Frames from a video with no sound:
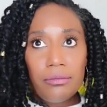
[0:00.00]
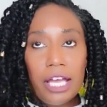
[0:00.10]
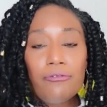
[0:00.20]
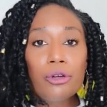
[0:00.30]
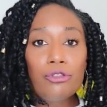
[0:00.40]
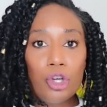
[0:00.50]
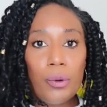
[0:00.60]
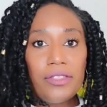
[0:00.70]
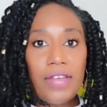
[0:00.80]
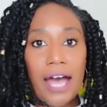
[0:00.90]
if you're
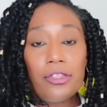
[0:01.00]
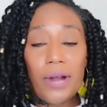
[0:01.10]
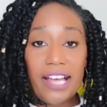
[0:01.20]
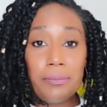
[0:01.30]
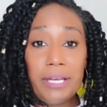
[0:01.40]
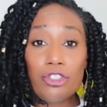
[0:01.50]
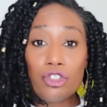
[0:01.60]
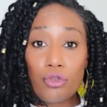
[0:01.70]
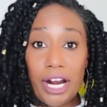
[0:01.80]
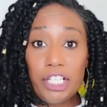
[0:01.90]
doing that, there has to be a
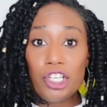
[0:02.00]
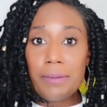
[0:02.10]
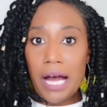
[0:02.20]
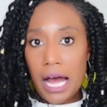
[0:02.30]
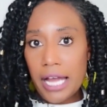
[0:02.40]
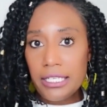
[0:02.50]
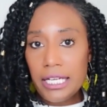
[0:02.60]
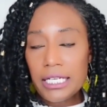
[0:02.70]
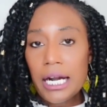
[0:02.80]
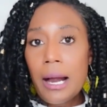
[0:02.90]
strategy behind
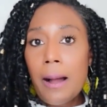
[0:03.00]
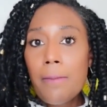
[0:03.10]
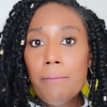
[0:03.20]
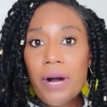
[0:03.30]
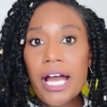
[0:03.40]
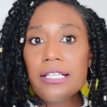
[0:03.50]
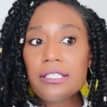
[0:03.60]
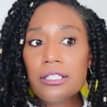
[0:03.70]
it, but